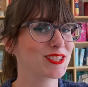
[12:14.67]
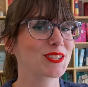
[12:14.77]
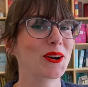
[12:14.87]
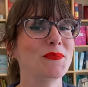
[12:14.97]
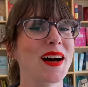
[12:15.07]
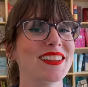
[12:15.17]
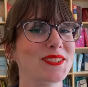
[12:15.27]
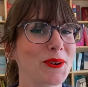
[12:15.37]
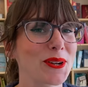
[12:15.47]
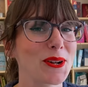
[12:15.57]
so my
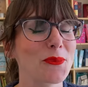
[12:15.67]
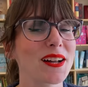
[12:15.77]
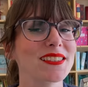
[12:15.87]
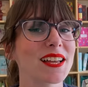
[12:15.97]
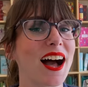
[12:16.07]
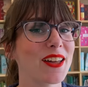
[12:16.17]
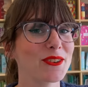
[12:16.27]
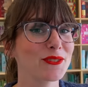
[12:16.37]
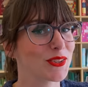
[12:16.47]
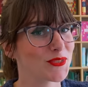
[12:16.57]
total was
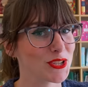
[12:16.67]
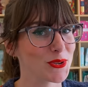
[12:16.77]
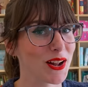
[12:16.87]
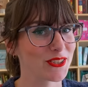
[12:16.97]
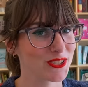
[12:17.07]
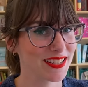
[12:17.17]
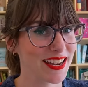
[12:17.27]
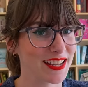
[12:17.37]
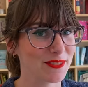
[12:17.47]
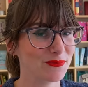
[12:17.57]
$152
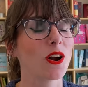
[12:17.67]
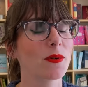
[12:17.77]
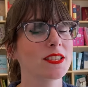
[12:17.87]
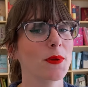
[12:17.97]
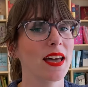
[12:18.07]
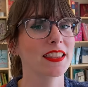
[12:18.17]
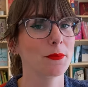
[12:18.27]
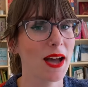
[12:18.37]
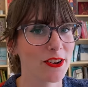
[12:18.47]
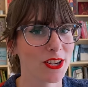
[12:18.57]
Canadian, or once you add in the
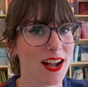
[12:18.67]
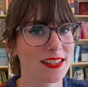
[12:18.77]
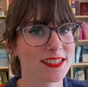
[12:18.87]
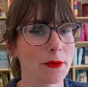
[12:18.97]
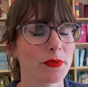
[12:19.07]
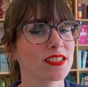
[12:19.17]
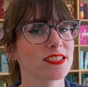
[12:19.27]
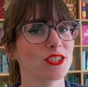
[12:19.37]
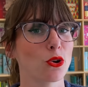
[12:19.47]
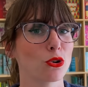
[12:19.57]
pattern cost, that brings
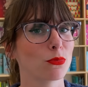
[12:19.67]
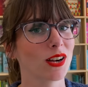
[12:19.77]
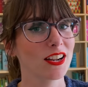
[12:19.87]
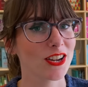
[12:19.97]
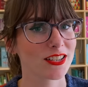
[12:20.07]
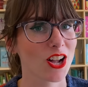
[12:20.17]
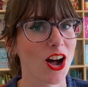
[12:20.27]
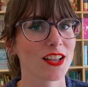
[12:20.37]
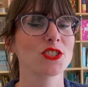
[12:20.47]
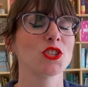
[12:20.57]
the total project
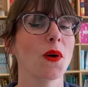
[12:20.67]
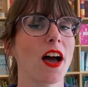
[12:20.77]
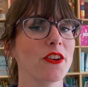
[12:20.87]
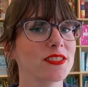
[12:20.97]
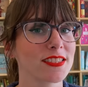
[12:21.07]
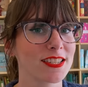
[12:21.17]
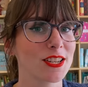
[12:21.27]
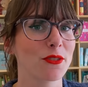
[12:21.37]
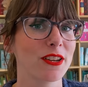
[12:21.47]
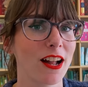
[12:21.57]
cost to
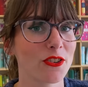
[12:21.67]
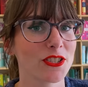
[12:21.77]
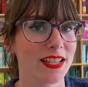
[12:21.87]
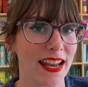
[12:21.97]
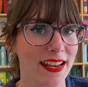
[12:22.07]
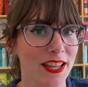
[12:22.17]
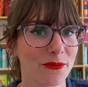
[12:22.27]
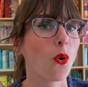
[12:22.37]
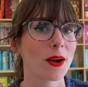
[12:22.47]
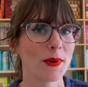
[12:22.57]
$163 Canadian,
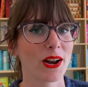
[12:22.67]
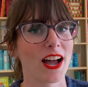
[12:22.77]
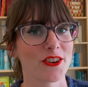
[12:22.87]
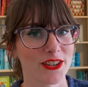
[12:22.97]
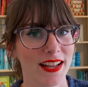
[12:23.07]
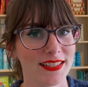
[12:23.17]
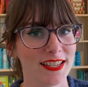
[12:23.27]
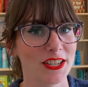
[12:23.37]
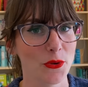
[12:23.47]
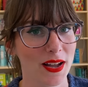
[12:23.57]
or about
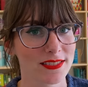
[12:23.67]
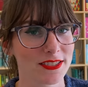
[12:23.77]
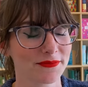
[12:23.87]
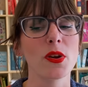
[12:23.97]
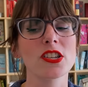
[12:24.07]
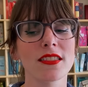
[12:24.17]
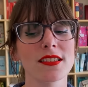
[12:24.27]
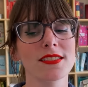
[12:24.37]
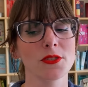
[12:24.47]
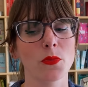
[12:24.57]
119 US, which
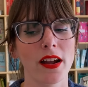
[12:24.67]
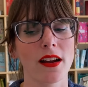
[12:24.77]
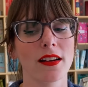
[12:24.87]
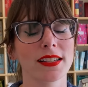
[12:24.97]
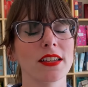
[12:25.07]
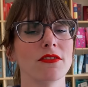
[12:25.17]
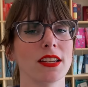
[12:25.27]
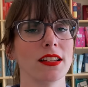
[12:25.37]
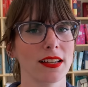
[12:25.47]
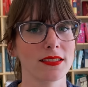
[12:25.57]
this is where gift
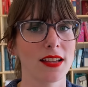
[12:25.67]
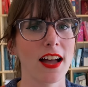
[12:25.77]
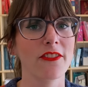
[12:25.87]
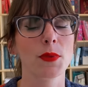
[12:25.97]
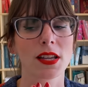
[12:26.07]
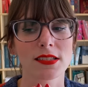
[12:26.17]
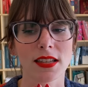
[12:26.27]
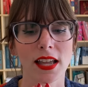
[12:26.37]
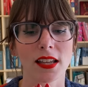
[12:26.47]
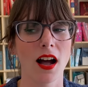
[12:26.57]
knitting gets tough because,
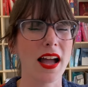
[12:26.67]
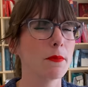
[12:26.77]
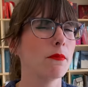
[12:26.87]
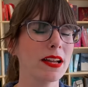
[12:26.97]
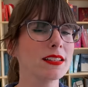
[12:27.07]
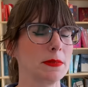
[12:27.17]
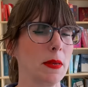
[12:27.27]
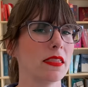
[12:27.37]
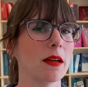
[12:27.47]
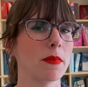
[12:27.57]
like, I might
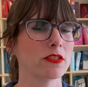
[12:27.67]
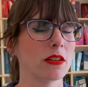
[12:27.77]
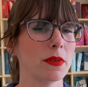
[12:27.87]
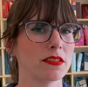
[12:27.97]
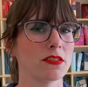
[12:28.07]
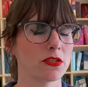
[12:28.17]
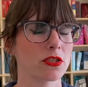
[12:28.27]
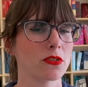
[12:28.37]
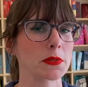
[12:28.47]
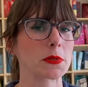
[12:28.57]
spend that much on my sister's
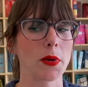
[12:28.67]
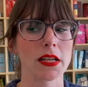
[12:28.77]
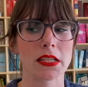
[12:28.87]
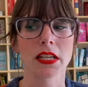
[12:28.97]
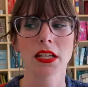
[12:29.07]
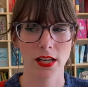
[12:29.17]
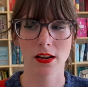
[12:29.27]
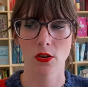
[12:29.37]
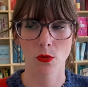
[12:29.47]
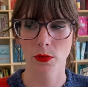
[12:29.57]
Christmas present in
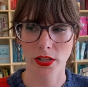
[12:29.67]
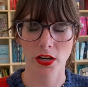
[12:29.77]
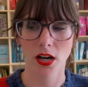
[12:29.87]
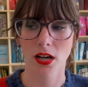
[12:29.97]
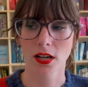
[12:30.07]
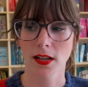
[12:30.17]
a normal year,